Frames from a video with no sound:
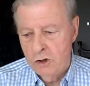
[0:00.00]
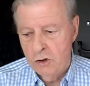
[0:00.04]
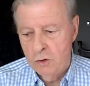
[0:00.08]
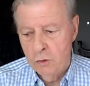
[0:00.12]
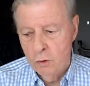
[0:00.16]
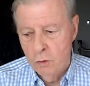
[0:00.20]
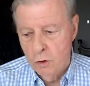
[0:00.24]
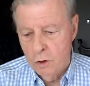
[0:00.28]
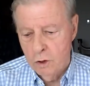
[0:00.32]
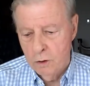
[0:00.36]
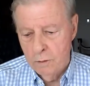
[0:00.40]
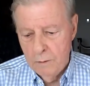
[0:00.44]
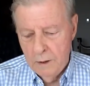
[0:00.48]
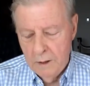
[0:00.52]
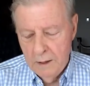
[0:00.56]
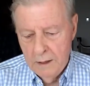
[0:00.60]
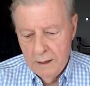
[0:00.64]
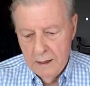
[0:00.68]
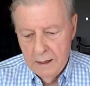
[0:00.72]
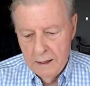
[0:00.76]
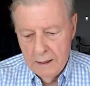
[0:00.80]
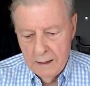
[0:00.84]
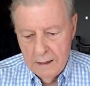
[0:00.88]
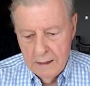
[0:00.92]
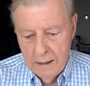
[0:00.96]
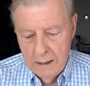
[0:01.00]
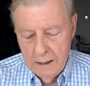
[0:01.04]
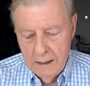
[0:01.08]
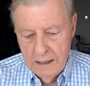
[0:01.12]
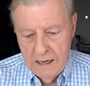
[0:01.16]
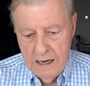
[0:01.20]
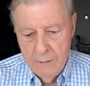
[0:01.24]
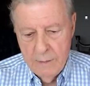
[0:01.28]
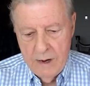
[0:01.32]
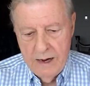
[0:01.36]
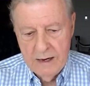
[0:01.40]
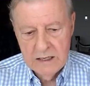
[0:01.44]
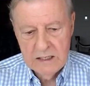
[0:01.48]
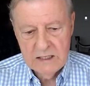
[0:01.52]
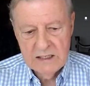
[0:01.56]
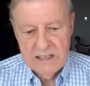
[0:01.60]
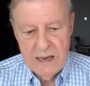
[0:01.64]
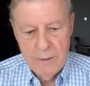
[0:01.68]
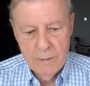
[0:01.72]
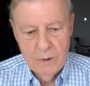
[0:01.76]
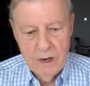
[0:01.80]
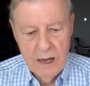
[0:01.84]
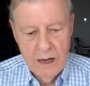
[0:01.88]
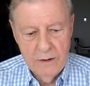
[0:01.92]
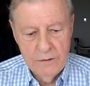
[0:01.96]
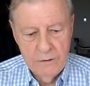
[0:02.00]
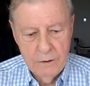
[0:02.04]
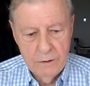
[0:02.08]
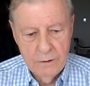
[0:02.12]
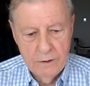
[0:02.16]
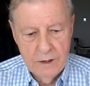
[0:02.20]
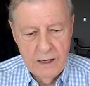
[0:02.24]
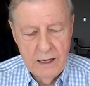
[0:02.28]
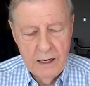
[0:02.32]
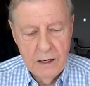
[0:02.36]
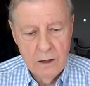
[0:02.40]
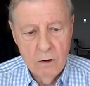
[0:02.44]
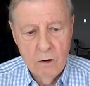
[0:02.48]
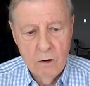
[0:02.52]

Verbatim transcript: sure. Uh, he made a statement out there, and he